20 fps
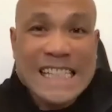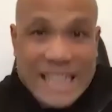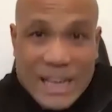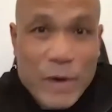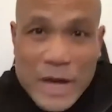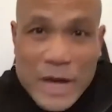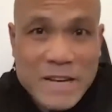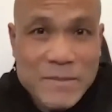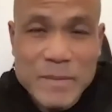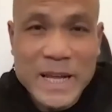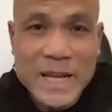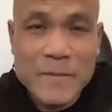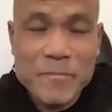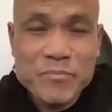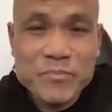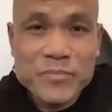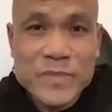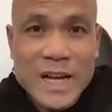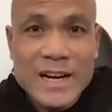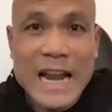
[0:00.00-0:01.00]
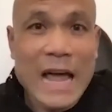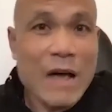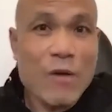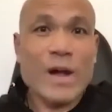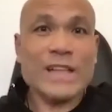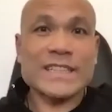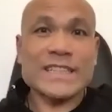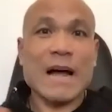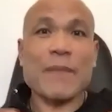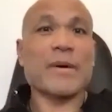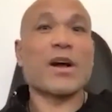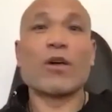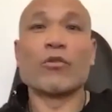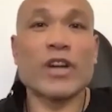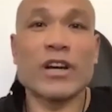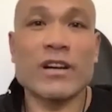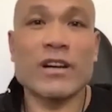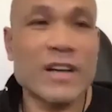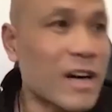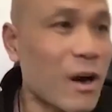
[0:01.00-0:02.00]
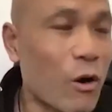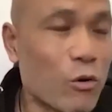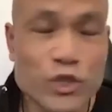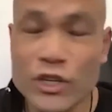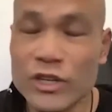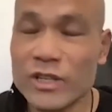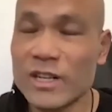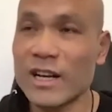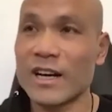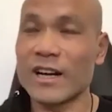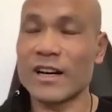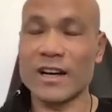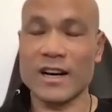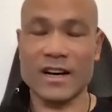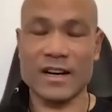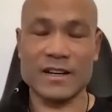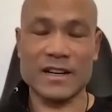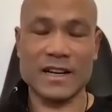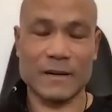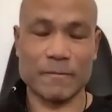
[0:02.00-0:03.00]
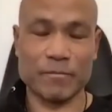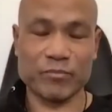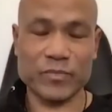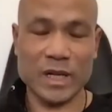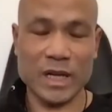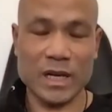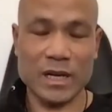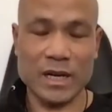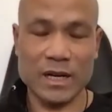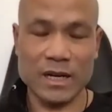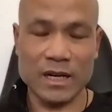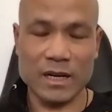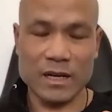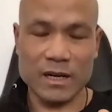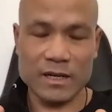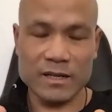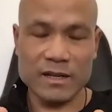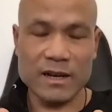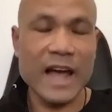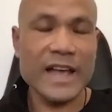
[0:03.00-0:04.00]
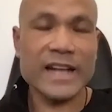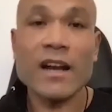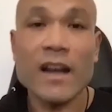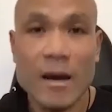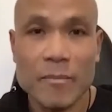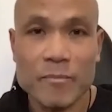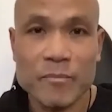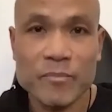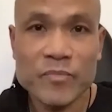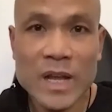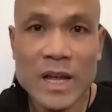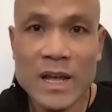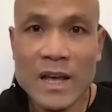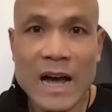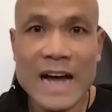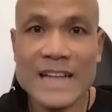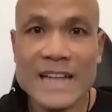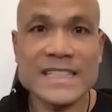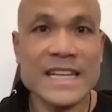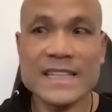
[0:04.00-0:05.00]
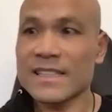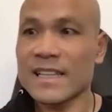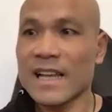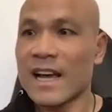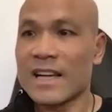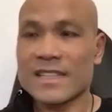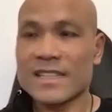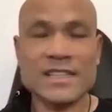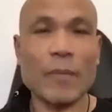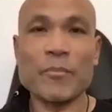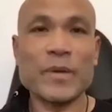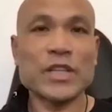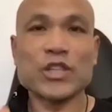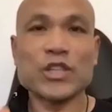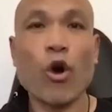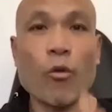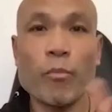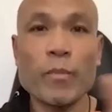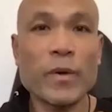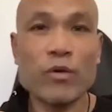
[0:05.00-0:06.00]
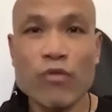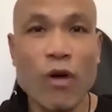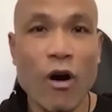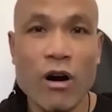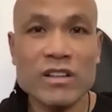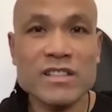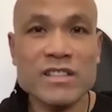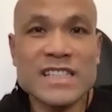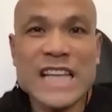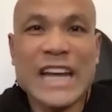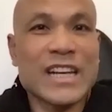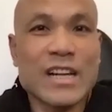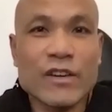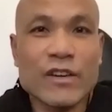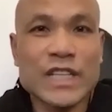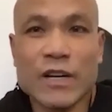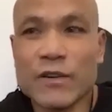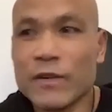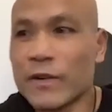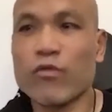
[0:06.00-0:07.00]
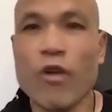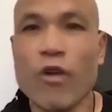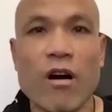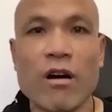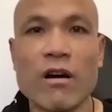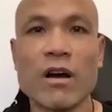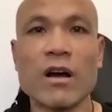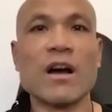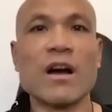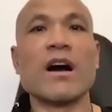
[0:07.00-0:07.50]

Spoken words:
in me. Like one time I go to the nightclub, and then somebody took me wrong, say something wrong,